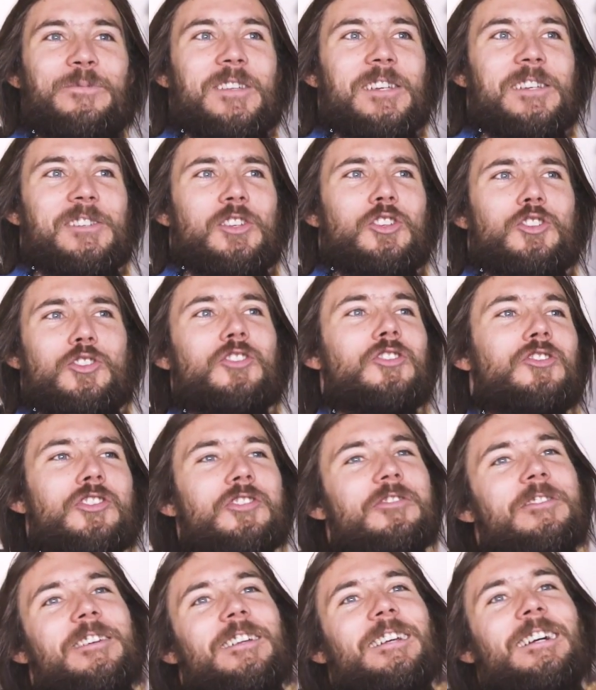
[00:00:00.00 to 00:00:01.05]
He's like, you can
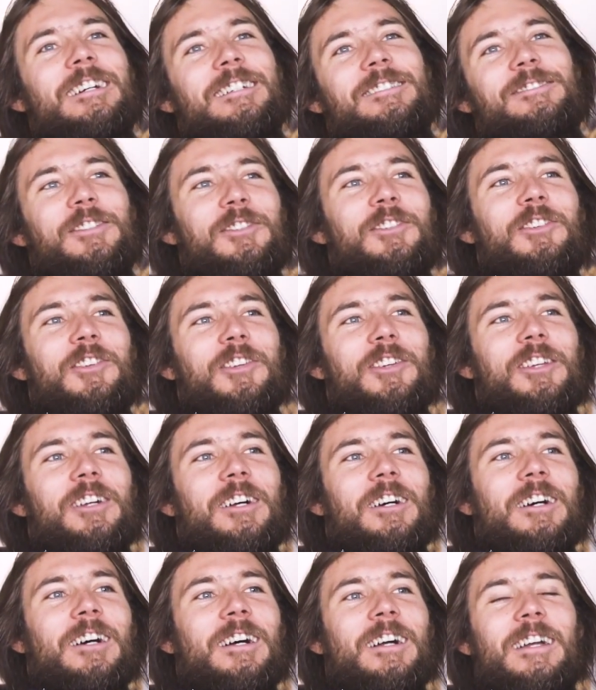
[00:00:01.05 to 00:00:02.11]
do it, da da da
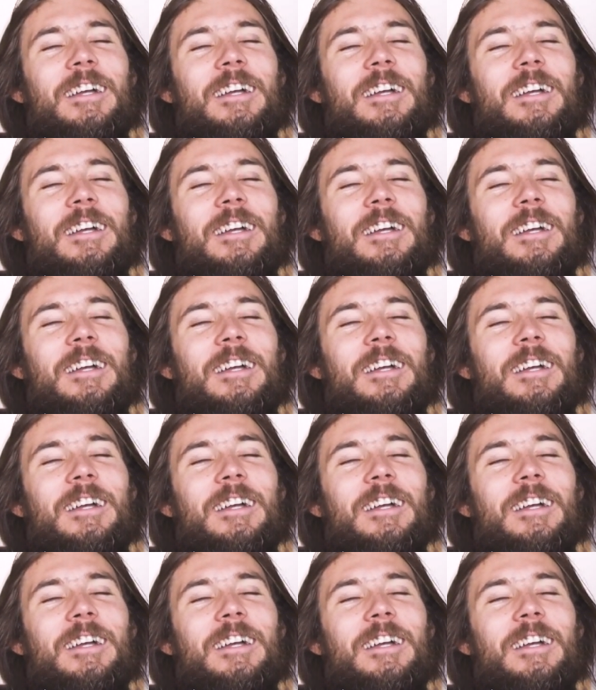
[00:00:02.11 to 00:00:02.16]
da,